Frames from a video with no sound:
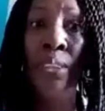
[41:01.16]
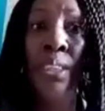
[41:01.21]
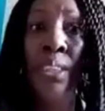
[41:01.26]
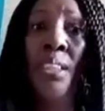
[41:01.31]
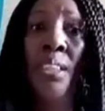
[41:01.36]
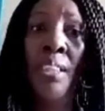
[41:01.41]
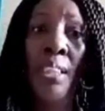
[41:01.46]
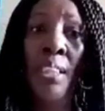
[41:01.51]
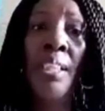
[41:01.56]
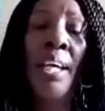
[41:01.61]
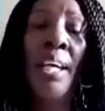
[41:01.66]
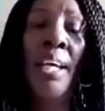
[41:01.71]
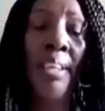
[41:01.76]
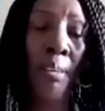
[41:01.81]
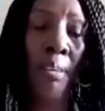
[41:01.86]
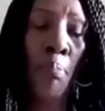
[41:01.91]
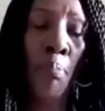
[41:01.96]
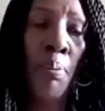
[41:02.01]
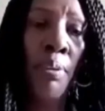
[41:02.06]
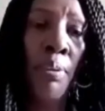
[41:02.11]
to need
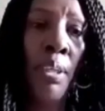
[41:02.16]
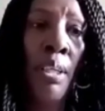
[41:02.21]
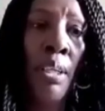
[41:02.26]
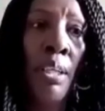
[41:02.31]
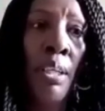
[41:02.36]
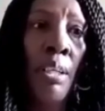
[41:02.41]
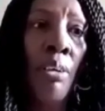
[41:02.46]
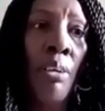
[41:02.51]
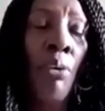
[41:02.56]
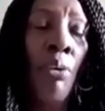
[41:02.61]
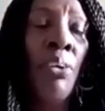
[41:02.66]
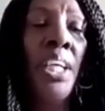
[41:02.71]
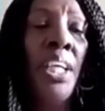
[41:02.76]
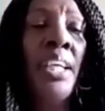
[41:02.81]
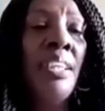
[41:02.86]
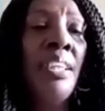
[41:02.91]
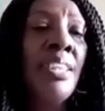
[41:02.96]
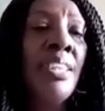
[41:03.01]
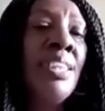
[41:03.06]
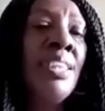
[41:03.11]
help, or they
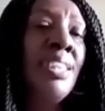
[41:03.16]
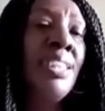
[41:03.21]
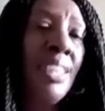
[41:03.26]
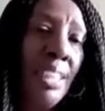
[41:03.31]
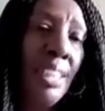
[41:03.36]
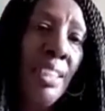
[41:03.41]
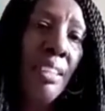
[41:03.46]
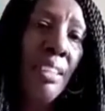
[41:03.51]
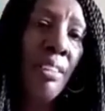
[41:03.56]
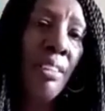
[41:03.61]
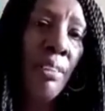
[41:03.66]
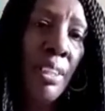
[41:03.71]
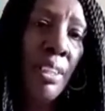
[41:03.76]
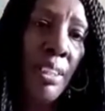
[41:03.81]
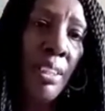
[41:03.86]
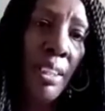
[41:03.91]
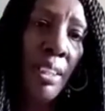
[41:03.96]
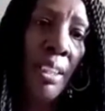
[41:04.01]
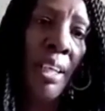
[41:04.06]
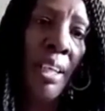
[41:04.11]
can see they're going to
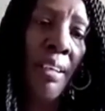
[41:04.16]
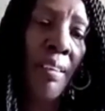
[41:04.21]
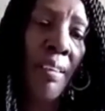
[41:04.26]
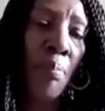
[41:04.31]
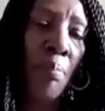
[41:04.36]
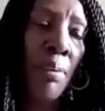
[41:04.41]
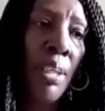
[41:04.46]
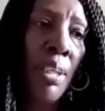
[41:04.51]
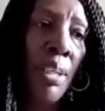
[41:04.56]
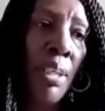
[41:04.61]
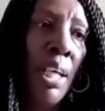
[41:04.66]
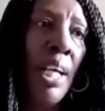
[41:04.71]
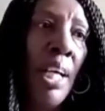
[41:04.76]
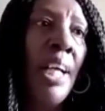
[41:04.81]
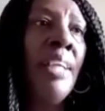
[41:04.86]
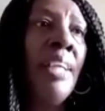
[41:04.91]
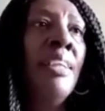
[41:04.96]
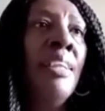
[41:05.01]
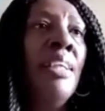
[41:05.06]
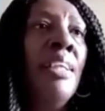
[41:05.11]
need help.
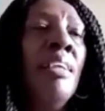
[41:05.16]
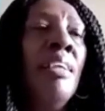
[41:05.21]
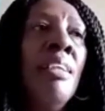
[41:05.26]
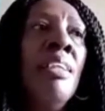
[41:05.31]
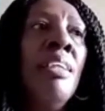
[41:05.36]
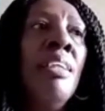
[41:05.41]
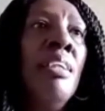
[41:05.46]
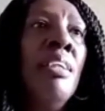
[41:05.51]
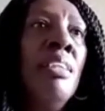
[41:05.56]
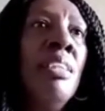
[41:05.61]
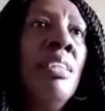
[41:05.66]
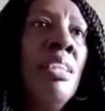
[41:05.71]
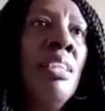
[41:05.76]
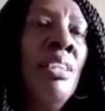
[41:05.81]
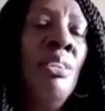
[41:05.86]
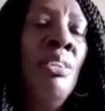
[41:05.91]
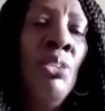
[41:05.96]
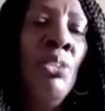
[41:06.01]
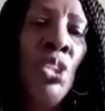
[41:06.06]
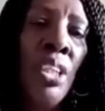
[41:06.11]
And the other thing is that
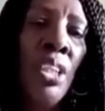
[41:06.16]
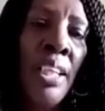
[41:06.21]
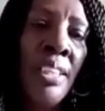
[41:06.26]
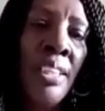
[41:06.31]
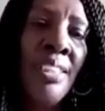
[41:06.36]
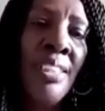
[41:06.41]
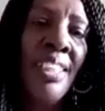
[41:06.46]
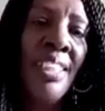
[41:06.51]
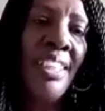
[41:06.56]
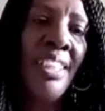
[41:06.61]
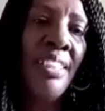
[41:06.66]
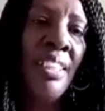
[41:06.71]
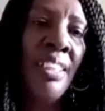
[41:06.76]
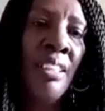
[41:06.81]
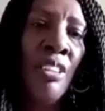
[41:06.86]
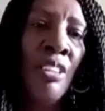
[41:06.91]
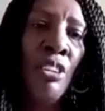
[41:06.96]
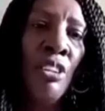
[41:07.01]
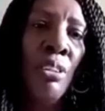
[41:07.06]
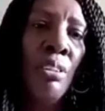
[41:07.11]
usually I stayed
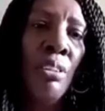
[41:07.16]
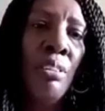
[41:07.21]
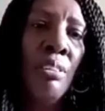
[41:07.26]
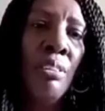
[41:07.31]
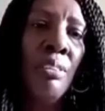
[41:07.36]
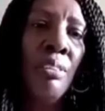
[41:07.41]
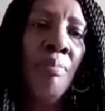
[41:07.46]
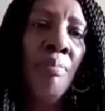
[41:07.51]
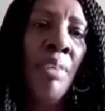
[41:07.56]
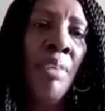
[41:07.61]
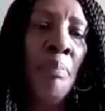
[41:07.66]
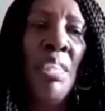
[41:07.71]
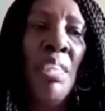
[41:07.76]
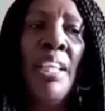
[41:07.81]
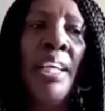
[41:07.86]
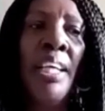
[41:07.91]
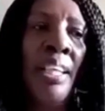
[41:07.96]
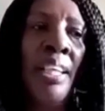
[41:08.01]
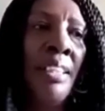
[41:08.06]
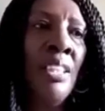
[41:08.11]
in, I mean,
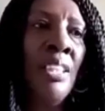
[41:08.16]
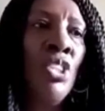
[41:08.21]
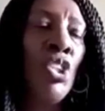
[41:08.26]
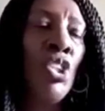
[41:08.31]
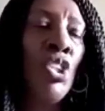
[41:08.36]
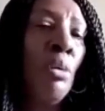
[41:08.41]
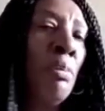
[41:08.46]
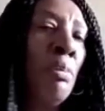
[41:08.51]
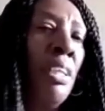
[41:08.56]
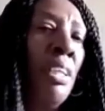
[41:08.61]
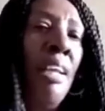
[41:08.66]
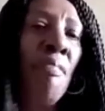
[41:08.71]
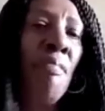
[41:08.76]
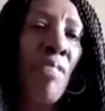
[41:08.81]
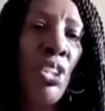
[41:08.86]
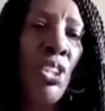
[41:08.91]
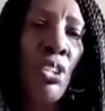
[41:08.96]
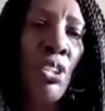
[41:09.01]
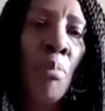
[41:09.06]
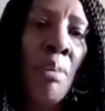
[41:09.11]
like in this job and
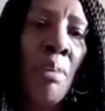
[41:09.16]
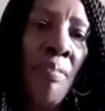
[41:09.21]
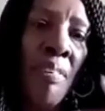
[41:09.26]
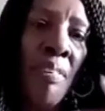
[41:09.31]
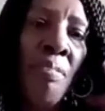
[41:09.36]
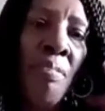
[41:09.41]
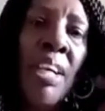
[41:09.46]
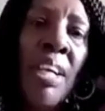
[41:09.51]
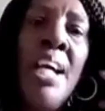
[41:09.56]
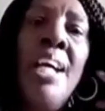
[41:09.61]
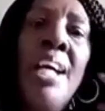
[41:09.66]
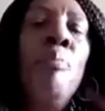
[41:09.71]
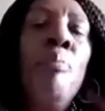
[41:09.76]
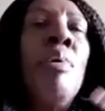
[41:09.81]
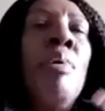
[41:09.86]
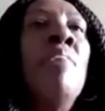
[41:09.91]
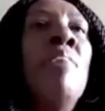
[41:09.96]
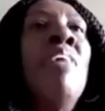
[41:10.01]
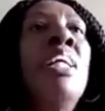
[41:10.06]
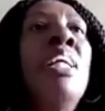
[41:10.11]
every job I've ever had
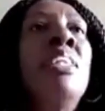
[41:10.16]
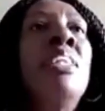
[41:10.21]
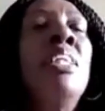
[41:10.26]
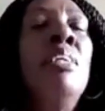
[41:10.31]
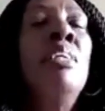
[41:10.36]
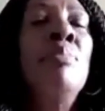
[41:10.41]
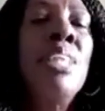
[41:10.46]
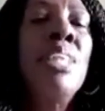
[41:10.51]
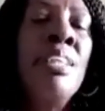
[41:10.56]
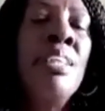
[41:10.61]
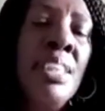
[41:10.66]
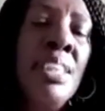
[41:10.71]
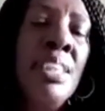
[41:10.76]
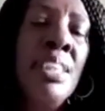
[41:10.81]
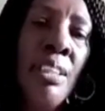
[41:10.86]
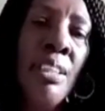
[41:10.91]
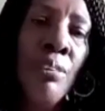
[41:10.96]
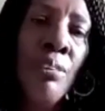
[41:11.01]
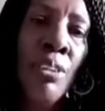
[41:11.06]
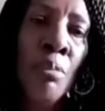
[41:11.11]
where I've had teams, I
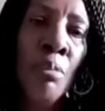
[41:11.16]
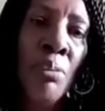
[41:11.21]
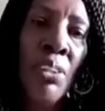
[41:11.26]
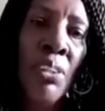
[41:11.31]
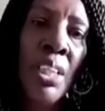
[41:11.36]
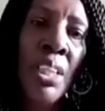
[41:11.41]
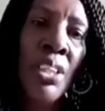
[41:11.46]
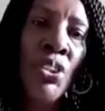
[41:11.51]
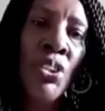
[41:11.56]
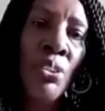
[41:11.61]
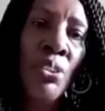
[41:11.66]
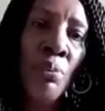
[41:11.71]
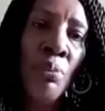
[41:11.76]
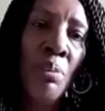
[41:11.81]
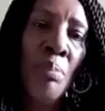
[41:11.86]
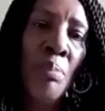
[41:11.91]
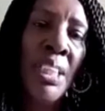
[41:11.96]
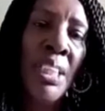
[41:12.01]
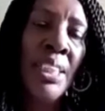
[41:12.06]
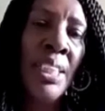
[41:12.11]
stay in good communication
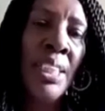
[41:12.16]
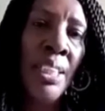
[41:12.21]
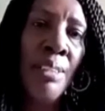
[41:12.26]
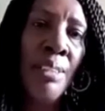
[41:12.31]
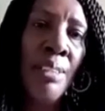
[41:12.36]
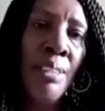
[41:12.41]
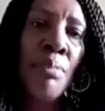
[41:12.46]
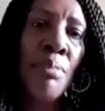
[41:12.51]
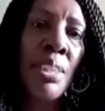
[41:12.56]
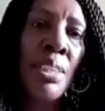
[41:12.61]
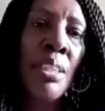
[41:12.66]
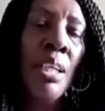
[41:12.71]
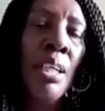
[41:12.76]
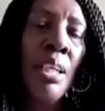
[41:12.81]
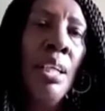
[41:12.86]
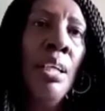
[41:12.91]
with my teams,